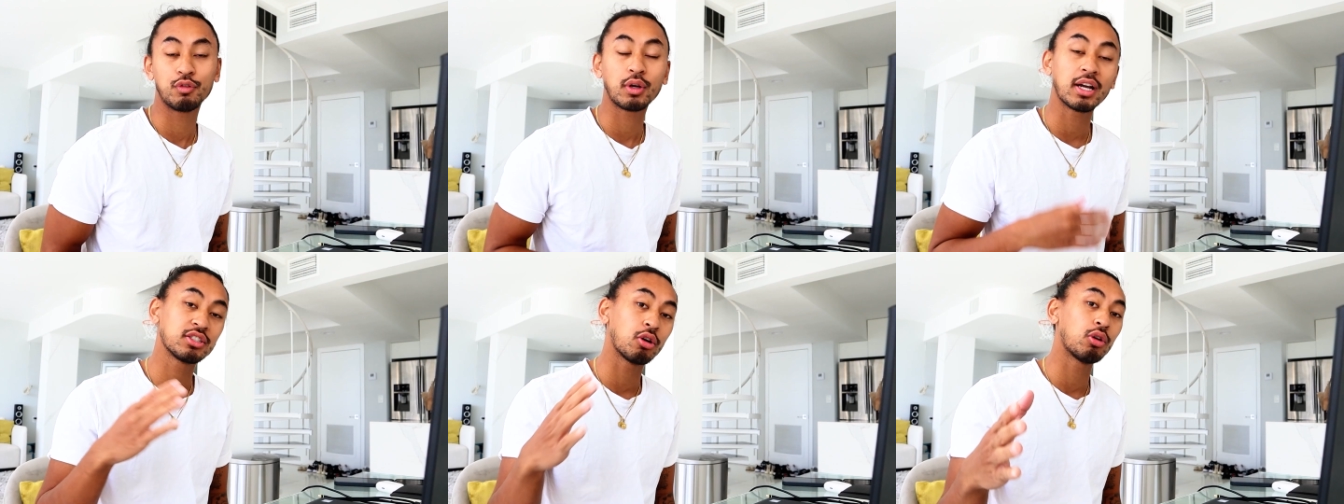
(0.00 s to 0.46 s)
If you
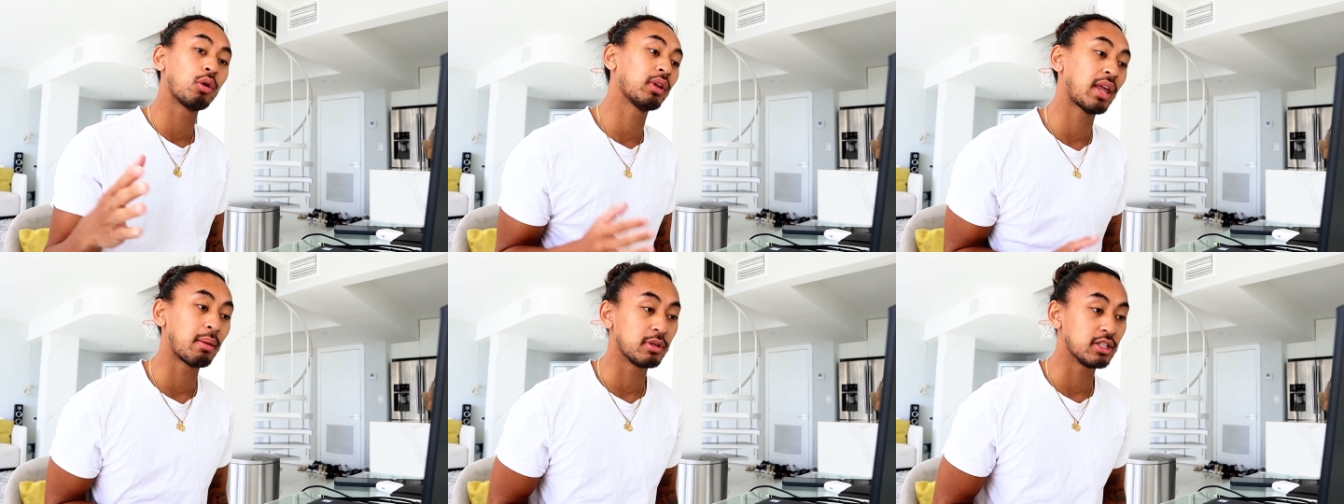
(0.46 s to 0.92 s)
guys don't know
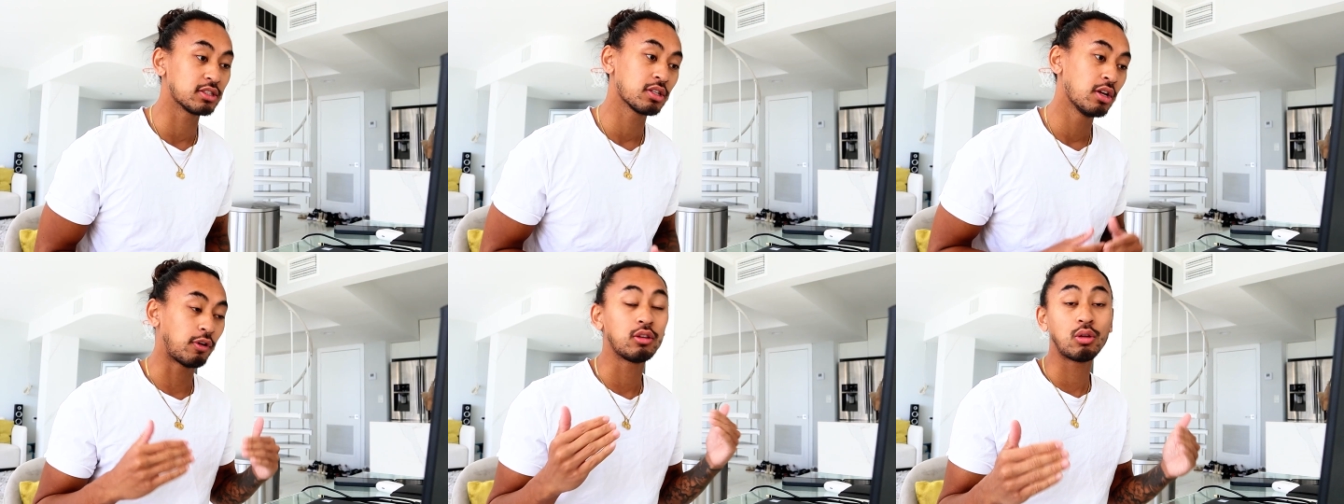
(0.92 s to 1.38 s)
what that means,
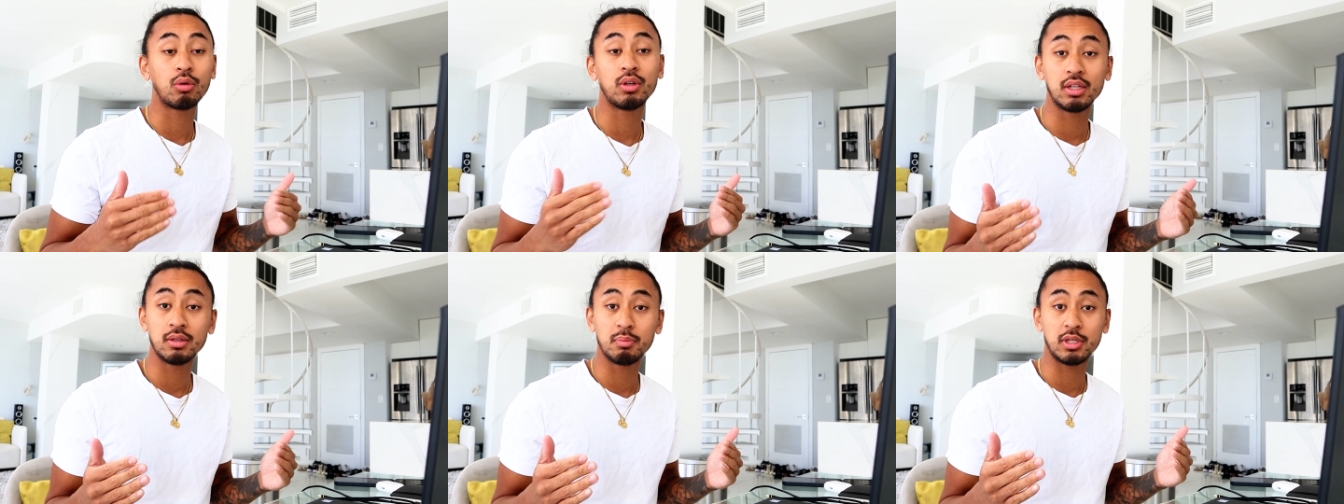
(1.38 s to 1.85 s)
front
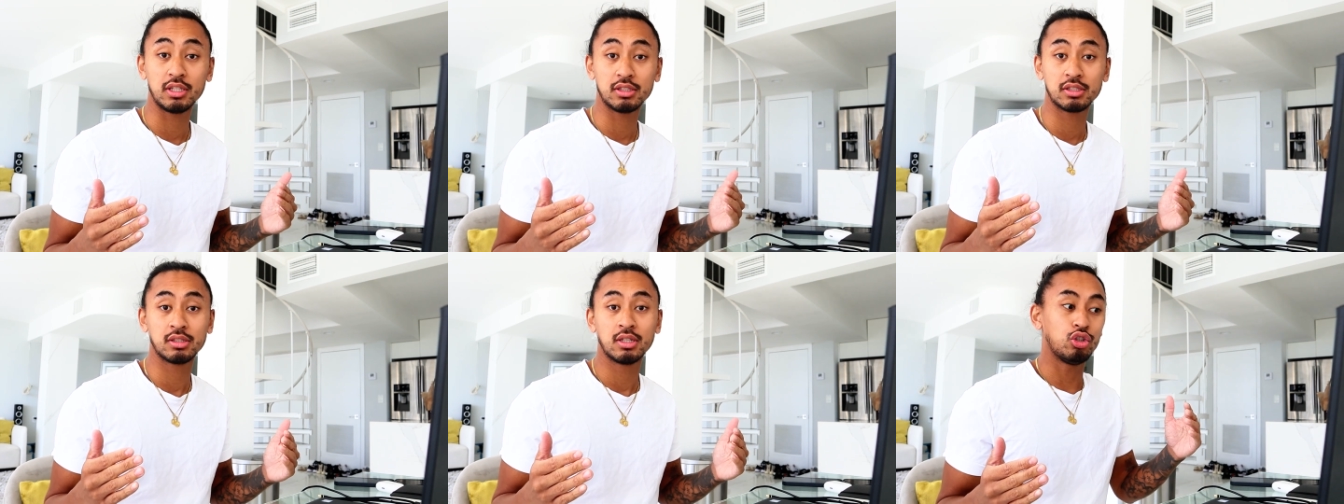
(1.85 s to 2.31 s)
loaded
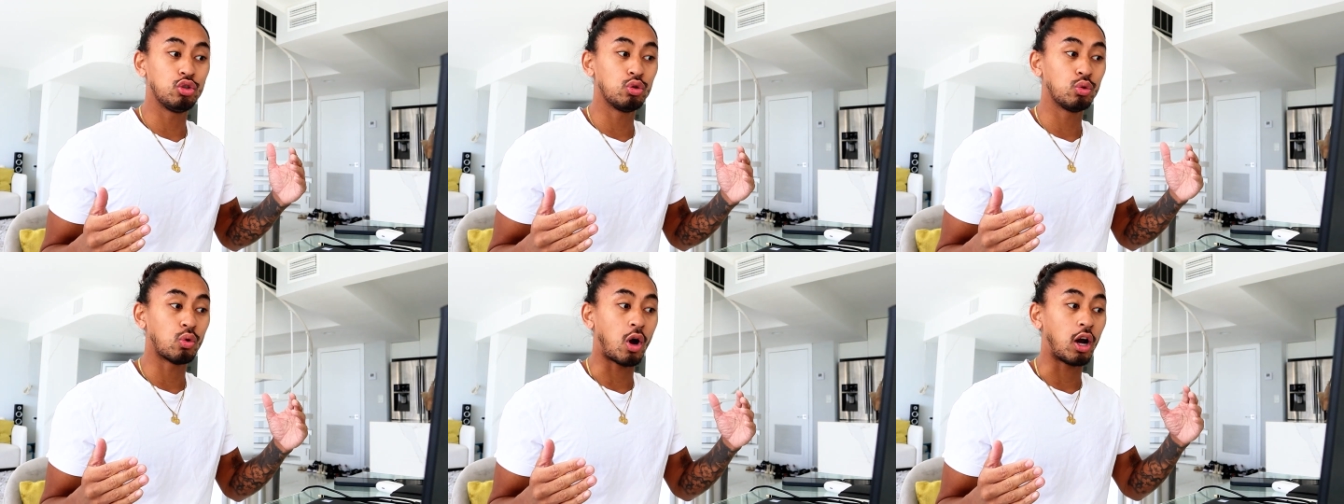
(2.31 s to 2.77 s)
means
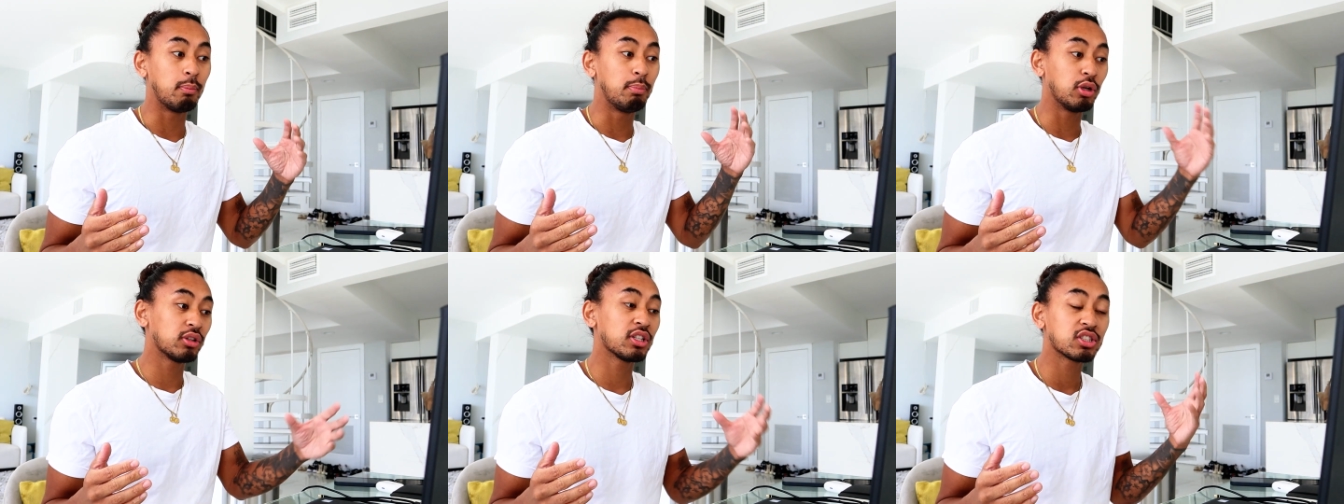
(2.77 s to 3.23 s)
you are
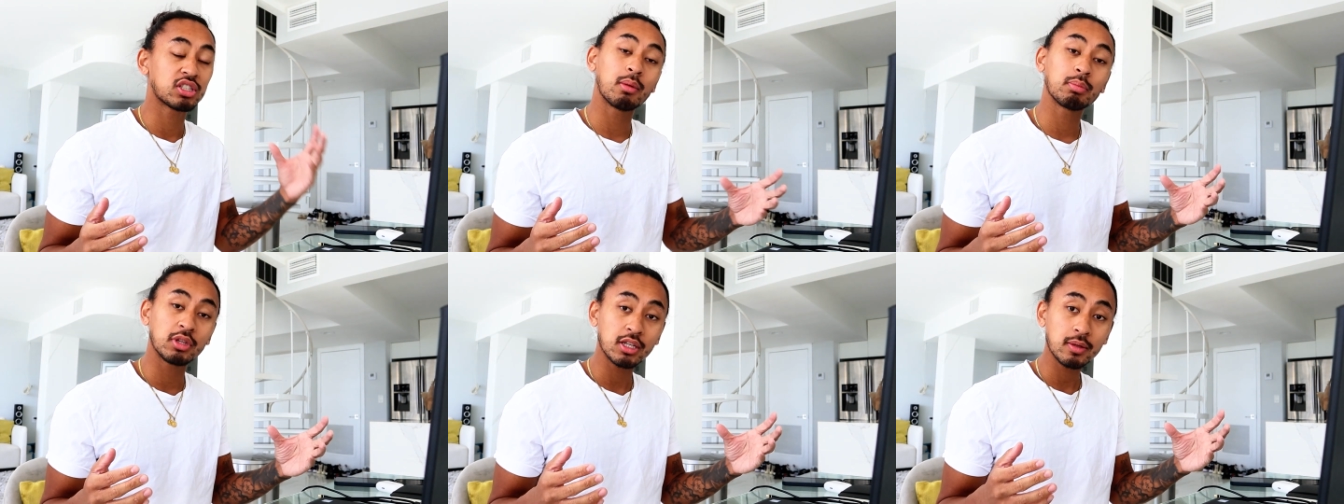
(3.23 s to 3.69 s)
building
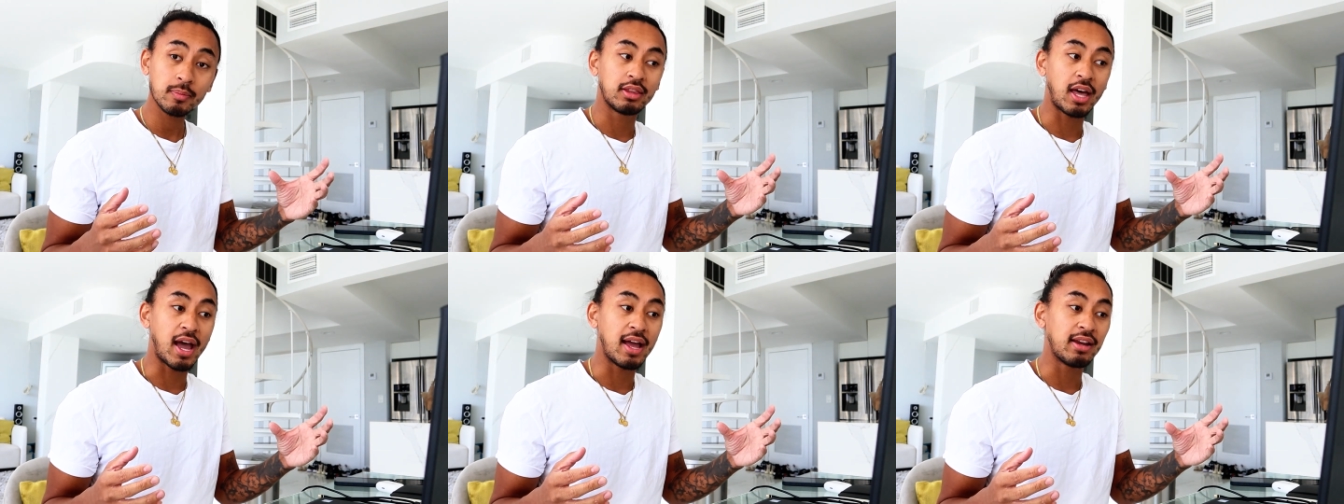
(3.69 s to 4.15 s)
something
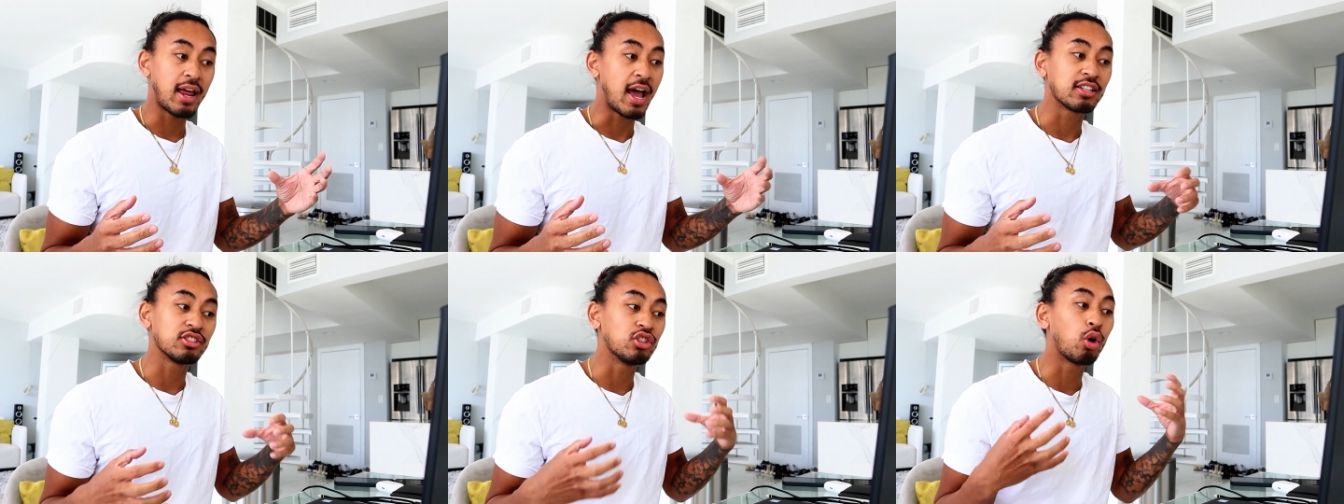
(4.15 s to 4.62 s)
that
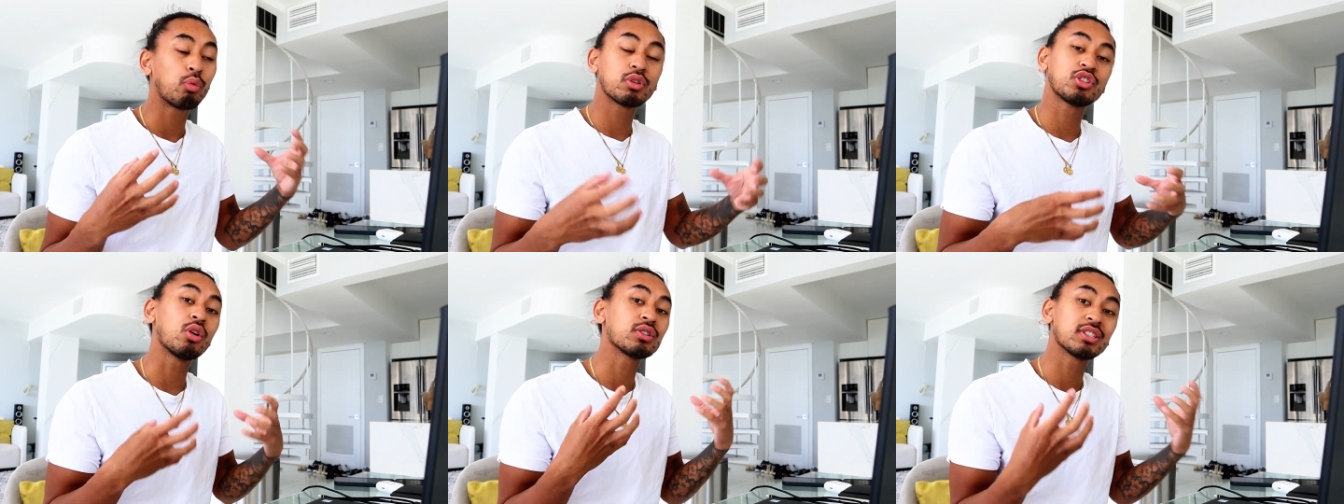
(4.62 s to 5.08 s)
has no
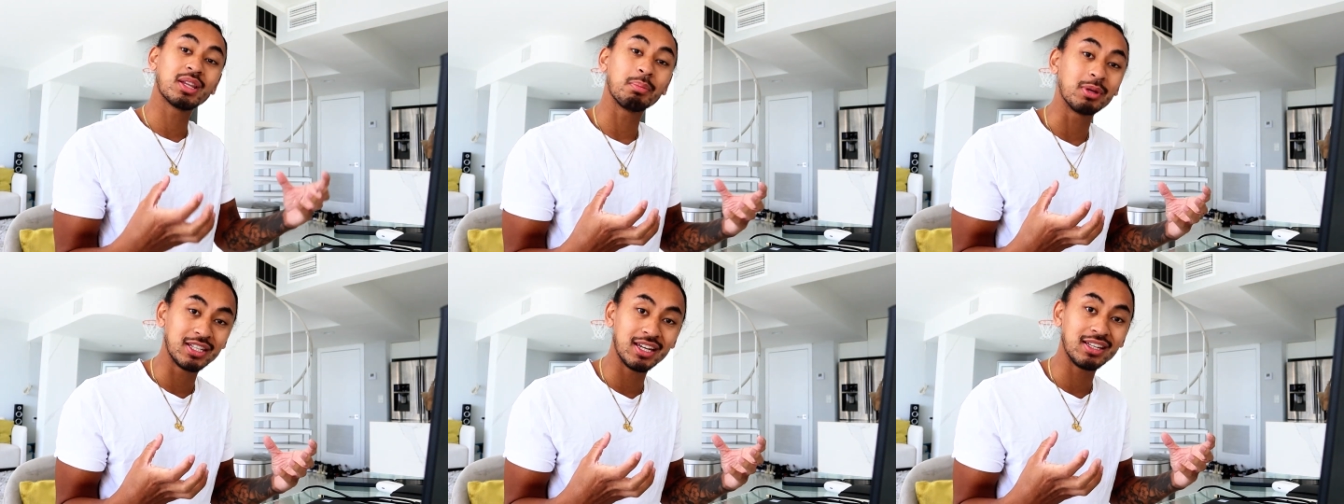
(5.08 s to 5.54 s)
results in
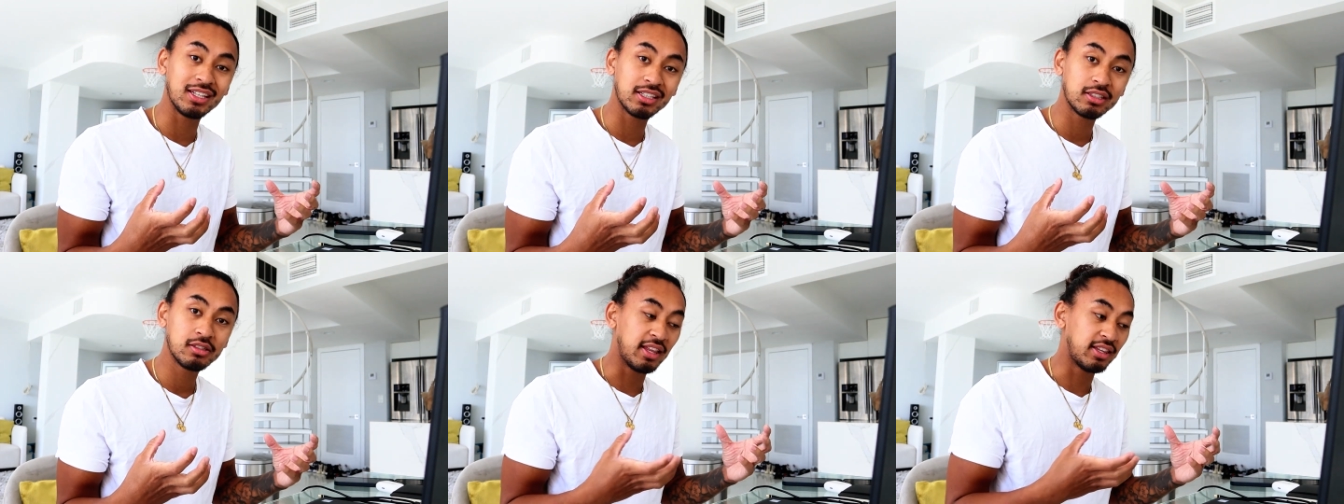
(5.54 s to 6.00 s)
the
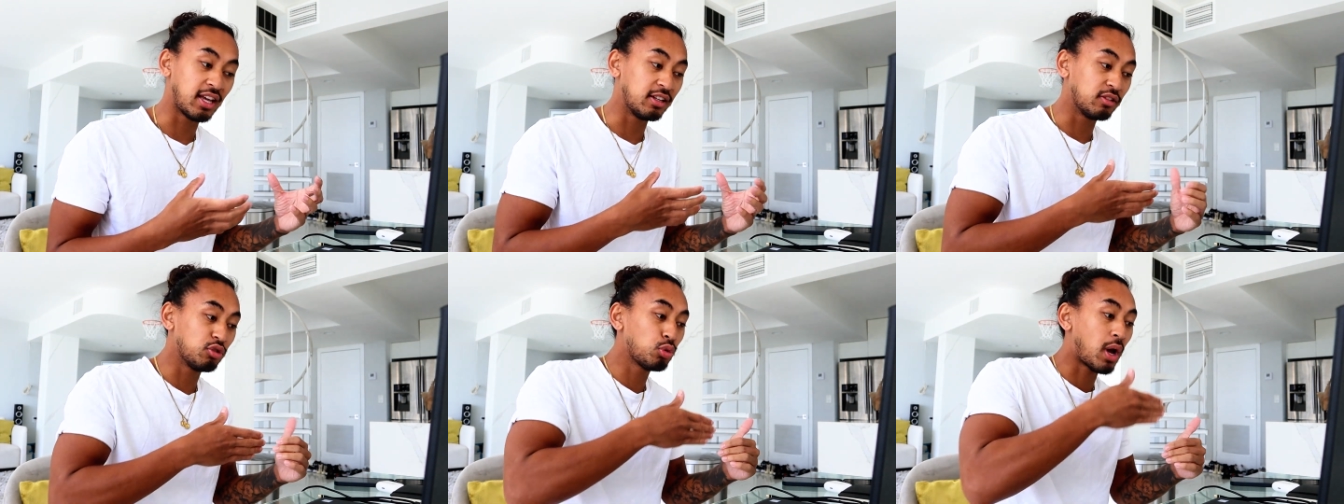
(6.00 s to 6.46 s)
beginning and
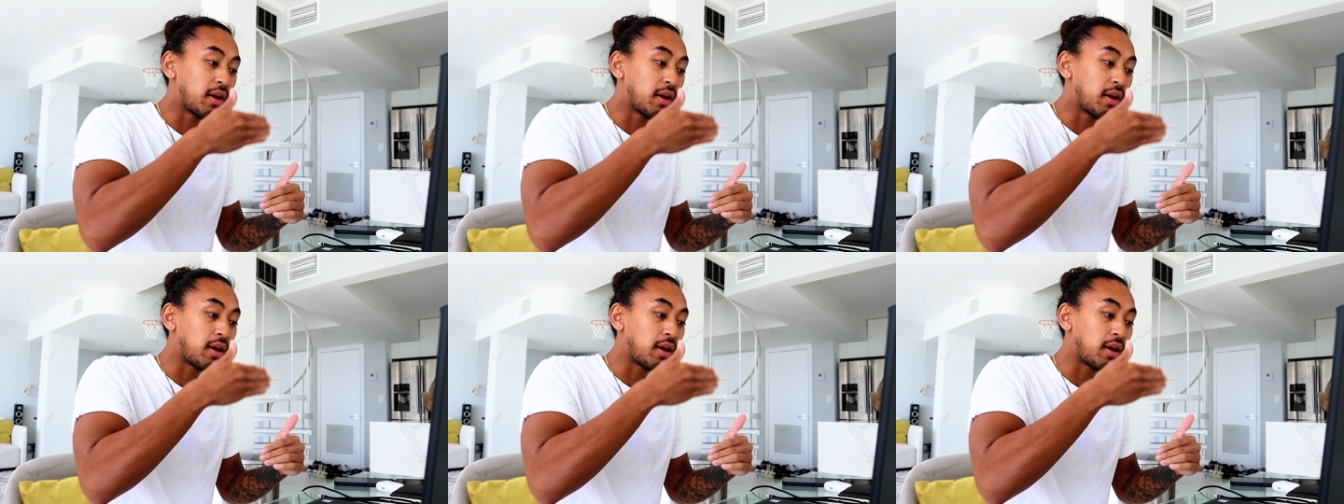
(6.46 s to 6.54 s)
then you